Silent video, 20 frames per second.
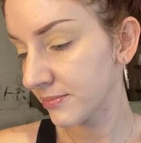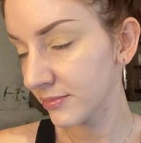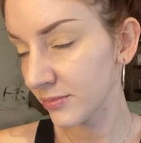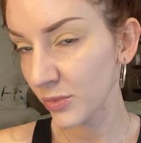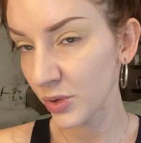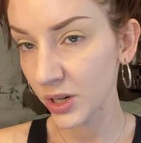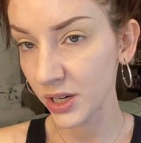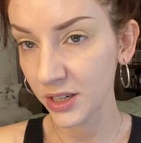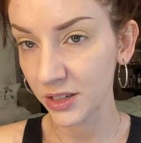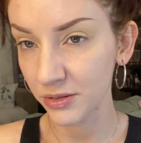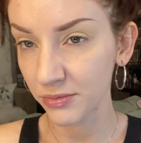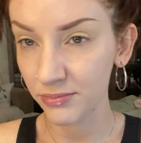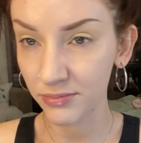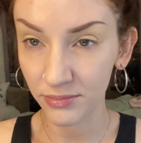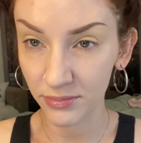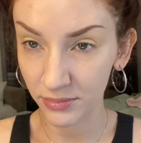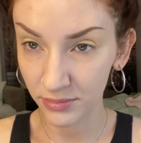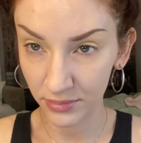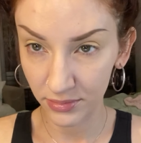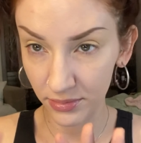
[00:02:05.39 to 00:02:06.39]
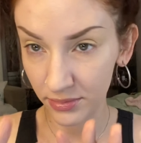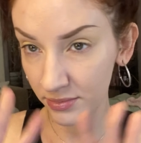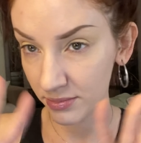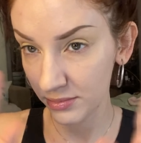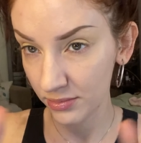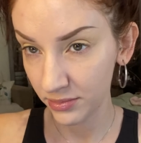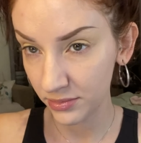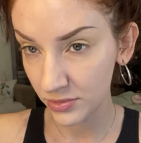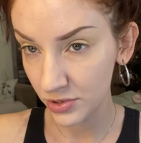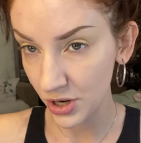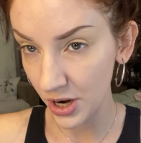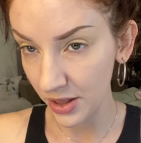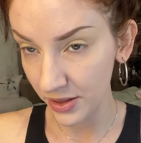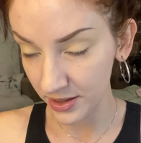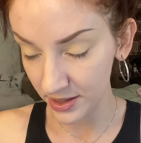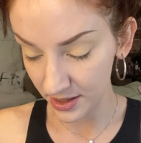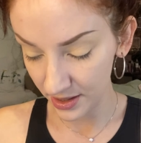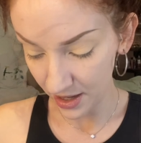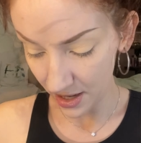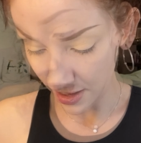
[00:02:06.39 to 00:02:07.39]
We're gonna try
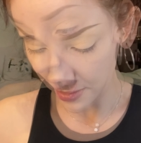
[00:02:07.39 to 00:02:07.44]
this again.